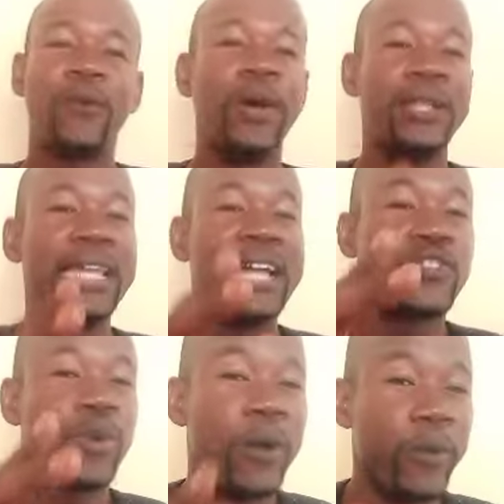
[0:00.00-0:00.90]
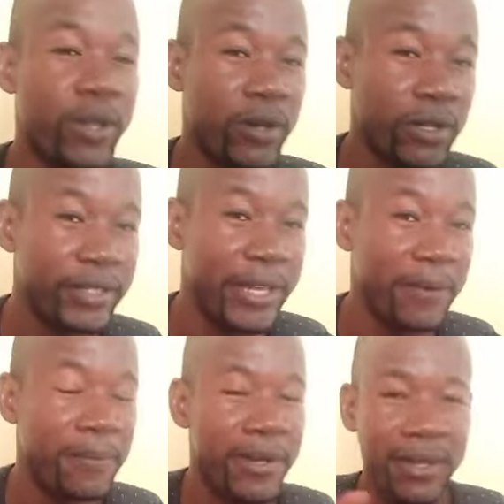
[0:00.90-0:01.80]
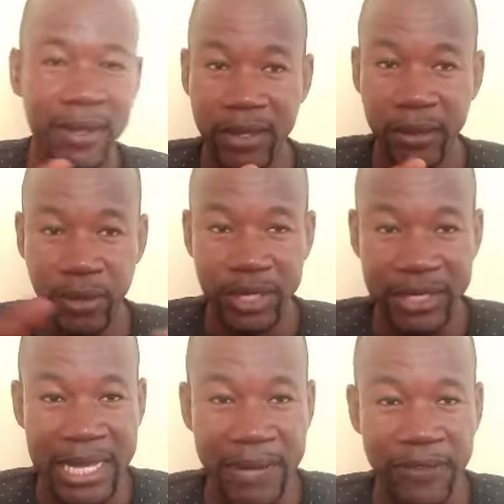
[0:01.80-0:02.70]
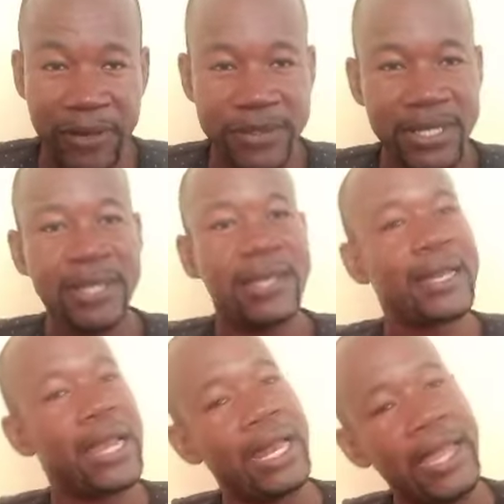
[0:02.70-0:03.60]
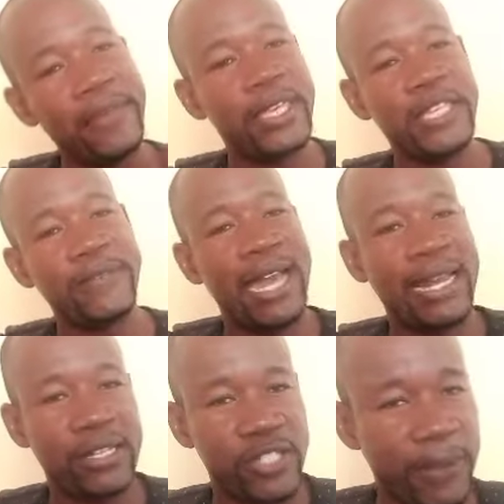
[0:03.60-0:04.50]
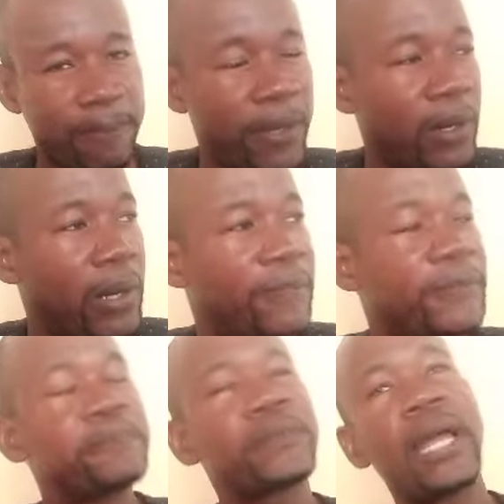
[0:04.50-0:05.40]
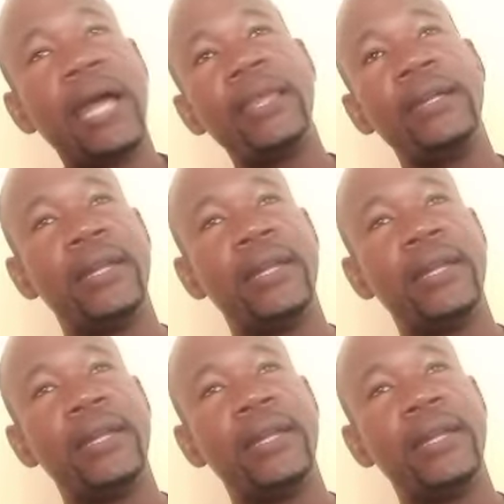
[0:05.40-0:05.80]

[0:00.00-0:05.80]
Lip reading: Well, that's why we call them irregular verbs. Now, let me give you an example of an